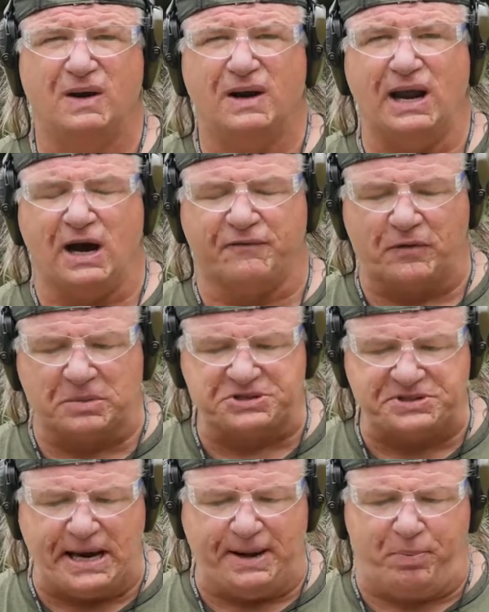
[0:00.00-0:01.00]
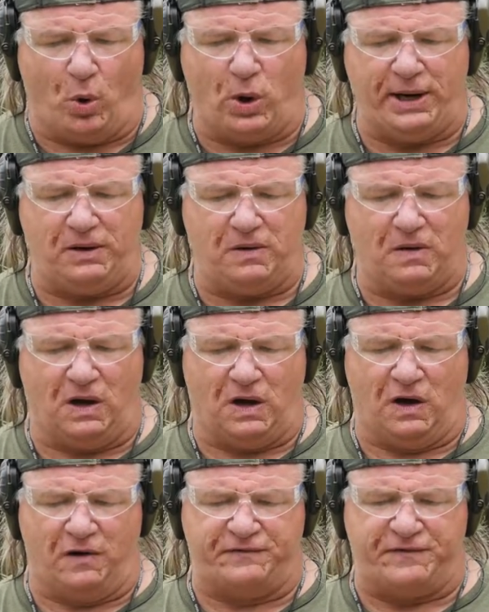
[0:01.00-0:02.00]
Now, from a standpoint
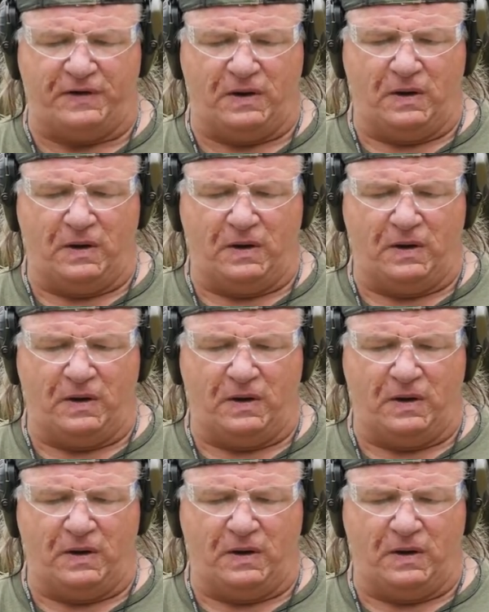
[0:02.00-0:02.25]
of,